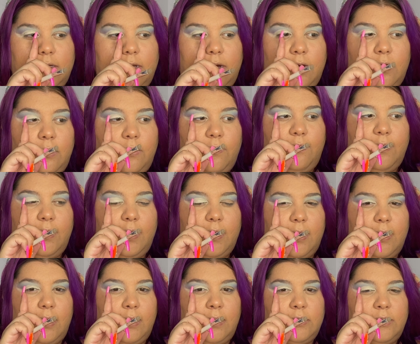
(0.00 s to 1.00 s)
and I do feel like
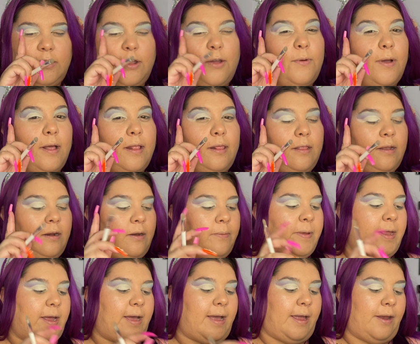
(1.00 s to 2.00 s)
it needs to go a little
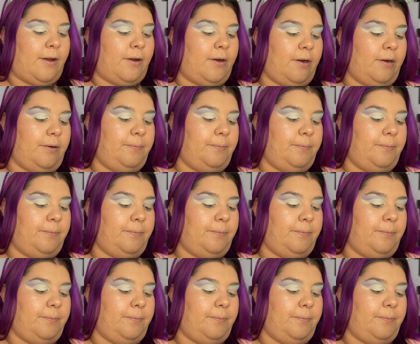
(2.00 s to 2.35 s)
bit higher.